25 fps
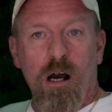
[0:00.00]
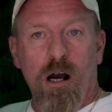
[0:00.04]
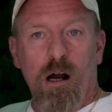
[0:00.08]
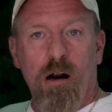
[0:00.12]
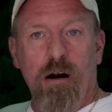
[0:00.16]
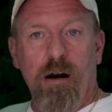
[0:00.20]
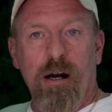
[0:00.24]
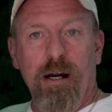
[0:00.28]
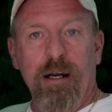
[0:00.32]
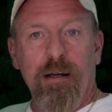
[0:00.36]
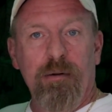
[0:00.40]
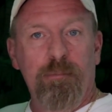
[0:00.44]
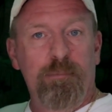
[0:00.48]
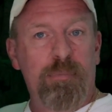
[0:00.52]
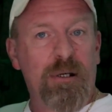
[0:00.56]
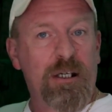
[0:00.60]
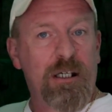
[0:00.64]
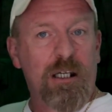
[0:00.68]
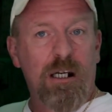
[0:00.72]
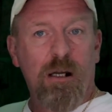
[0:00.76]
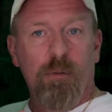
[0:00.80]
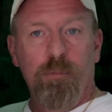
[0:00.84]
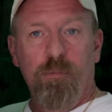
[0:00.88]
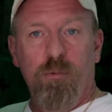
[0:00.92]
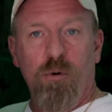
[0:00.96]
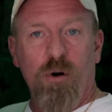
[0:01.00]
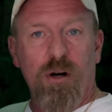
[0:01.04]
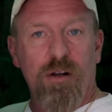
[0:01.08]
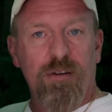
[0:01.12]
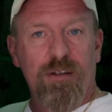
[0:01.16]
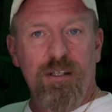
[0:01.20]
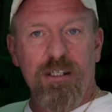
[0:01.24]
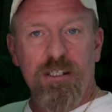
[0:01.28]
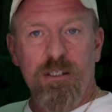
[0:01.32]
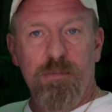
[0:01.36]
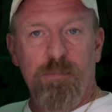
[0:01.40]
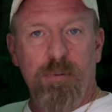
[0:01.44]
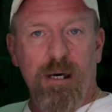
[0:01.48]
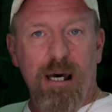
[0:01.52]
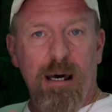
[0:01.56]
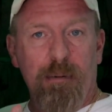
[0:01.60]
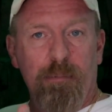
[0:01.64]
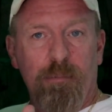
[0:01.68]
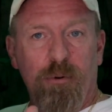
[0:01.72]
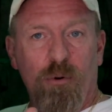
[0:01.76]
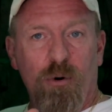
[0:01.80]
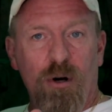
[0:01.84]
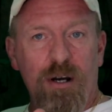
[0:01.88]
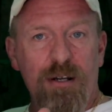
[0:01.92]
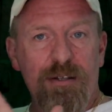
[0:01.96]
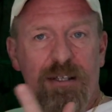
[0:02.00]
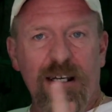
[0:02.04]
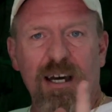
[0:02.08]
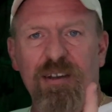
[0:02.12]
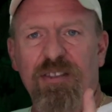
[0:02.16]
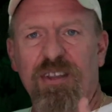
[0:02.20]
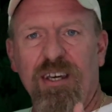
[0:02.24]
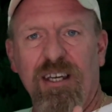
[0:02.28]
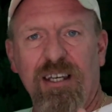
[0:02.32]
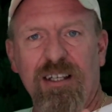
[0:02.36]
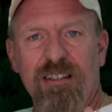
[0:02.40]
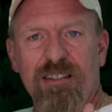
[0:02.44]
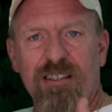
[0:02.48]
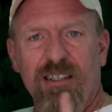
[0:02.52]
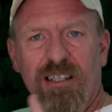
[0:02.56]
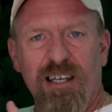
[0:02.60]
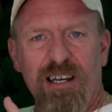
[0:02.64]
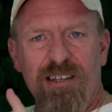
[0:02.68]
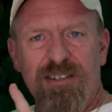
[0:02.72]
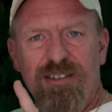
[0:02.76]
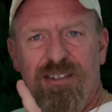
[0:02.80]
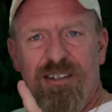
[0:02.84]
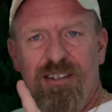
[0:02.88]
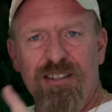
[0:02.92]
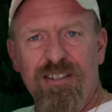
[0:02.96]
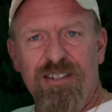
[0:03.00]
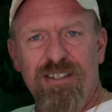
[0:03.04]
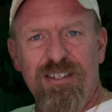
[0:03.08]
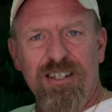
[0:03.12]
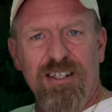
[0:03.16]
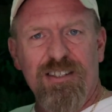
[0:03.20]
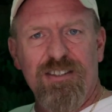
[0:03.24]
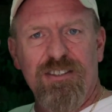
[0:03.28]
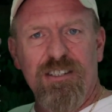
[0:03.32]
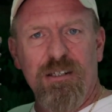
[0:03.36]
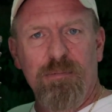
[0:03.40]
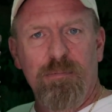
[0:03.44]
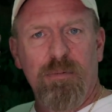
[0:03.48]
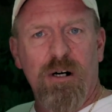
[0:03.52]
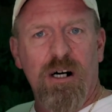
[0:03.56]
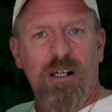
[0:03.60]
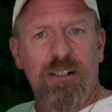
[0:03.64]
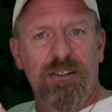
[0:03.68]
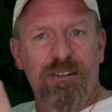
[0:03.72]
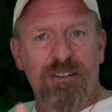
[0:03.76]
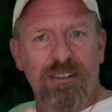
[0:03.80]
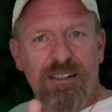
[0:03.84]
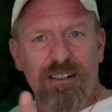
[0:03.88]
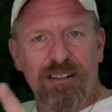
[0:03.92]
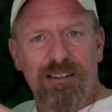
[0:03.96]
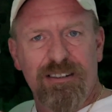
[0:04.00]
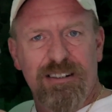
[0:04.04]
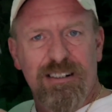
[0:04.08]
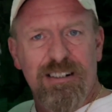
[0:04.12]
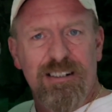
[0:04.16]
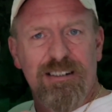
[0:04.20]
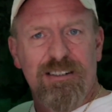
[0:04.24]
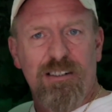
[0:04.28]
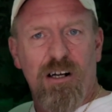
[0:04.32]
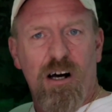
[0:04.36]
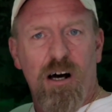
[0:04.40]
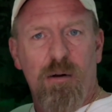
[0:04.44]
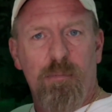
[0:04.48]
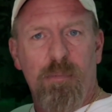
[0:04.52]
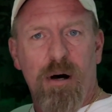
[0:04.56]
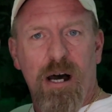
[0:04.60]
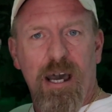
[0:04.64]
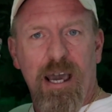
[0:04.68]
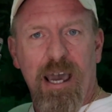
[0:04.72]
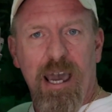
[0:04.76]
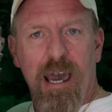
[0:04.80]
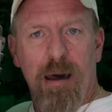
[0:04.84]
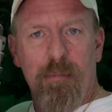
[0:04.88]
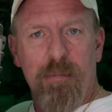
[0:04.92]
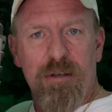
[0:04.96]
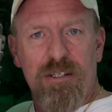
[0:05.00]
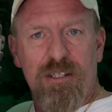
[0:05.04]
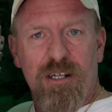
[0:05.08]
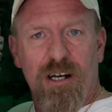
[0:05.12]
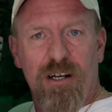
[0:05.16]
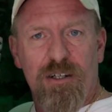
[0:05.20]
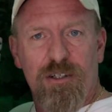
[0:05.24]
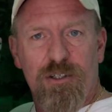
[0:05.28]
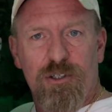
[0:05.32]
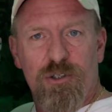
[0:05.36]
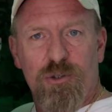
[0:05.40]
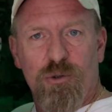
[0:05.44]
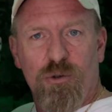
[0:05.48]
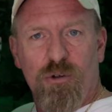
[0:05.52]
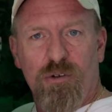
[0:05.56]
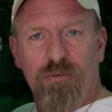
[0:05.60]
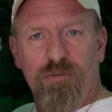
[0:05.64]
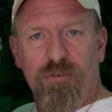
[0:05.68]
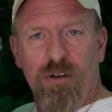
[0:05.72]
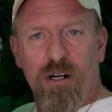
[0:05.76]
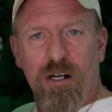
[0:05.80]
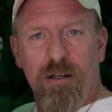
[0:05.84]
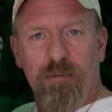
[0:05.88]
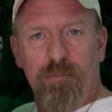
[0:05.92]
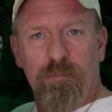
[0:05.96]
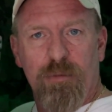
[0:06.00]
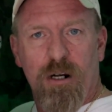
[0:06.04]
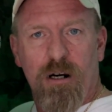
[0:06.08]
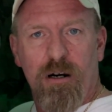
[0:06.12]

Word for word: All right, picking up one of these bad boys, I think it's less than sixty bucks. This is on my Amazon storefront.